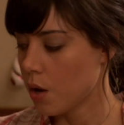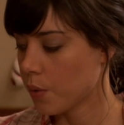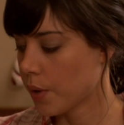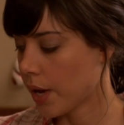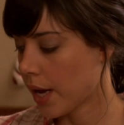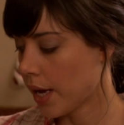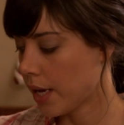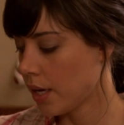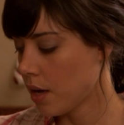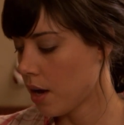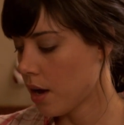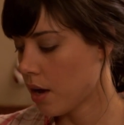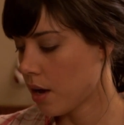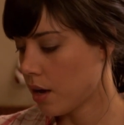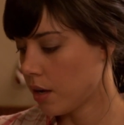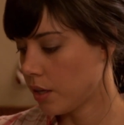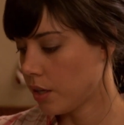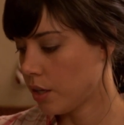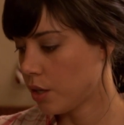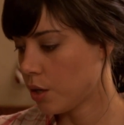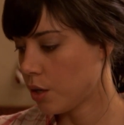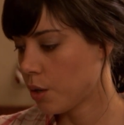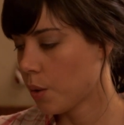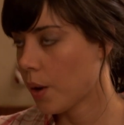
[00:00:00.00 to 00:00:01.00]
Okay,
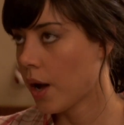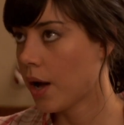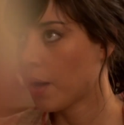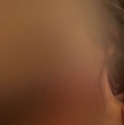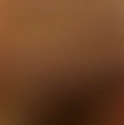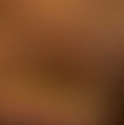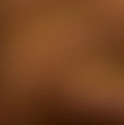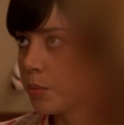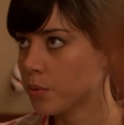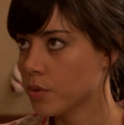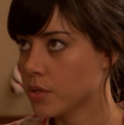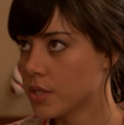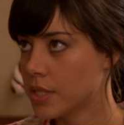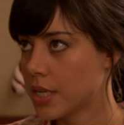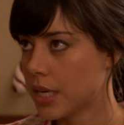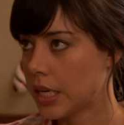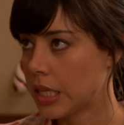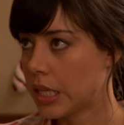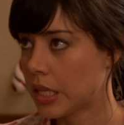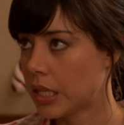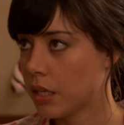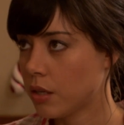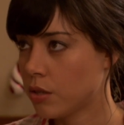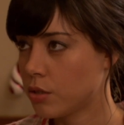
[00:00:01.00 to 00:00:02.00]
you know how people
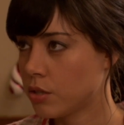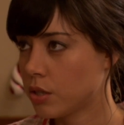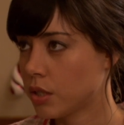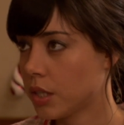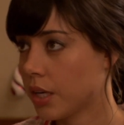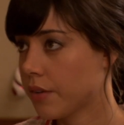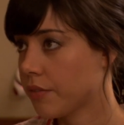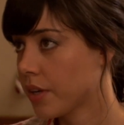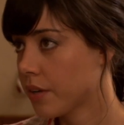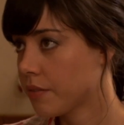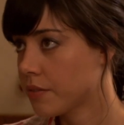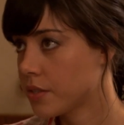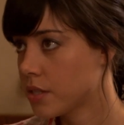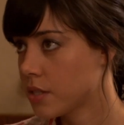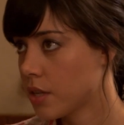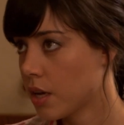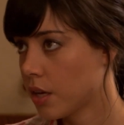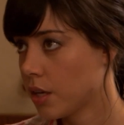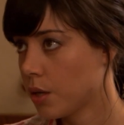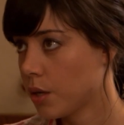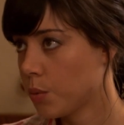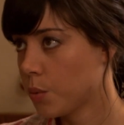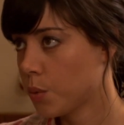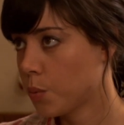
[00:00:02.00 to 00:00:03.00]
say that you should give gifts
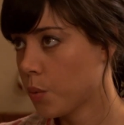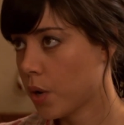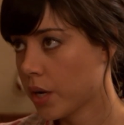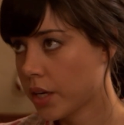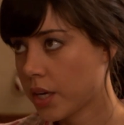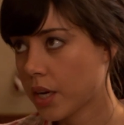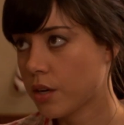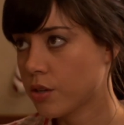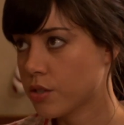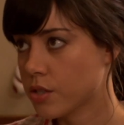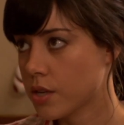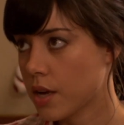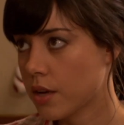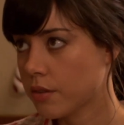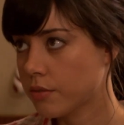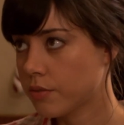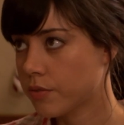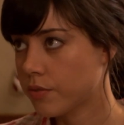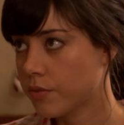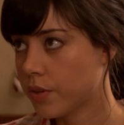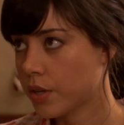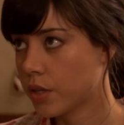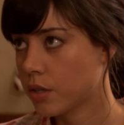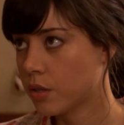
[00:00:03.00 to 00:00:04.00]
that you would want to get
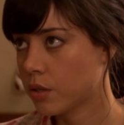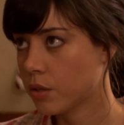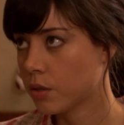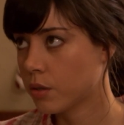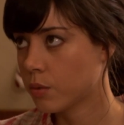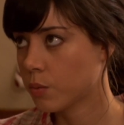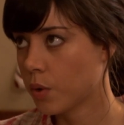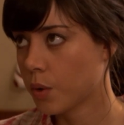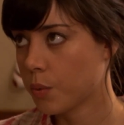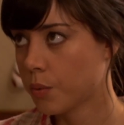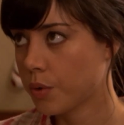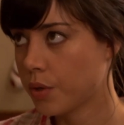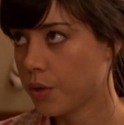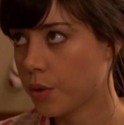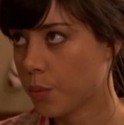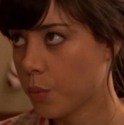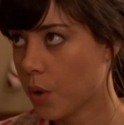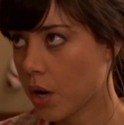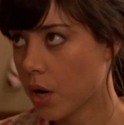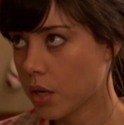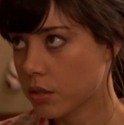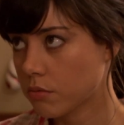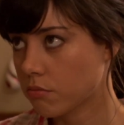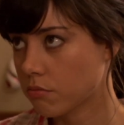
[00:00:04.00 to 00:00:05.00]
yourself? What would you
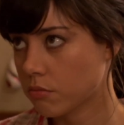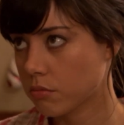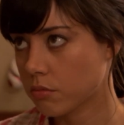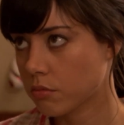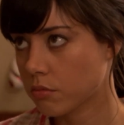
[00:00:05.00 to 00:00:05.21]
want?